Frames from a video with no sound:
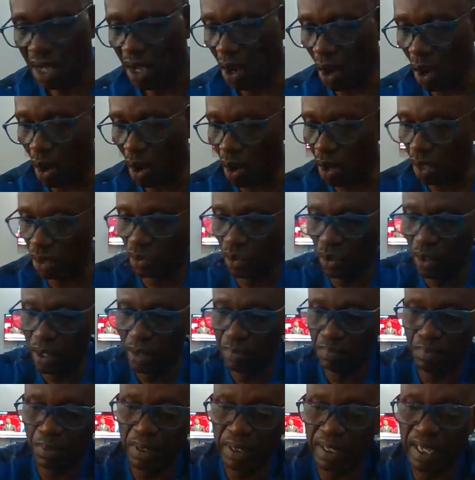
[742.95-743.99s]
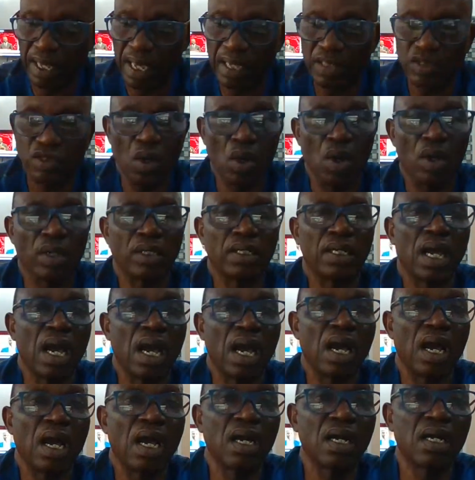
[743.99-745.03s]
or to implicate
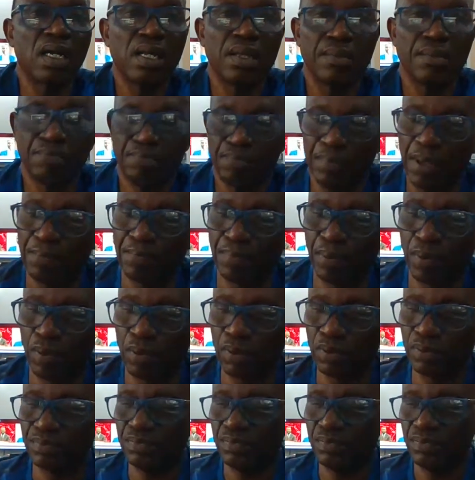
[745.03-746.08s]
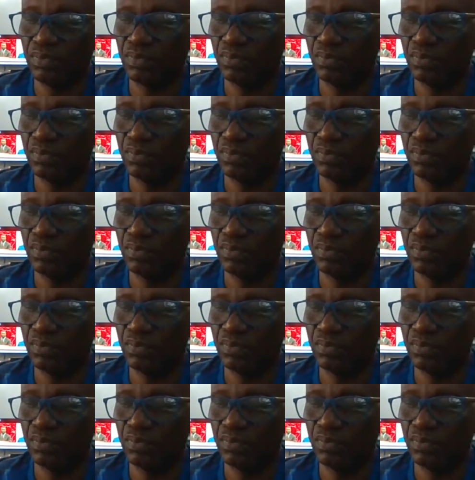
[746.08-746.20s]
other people.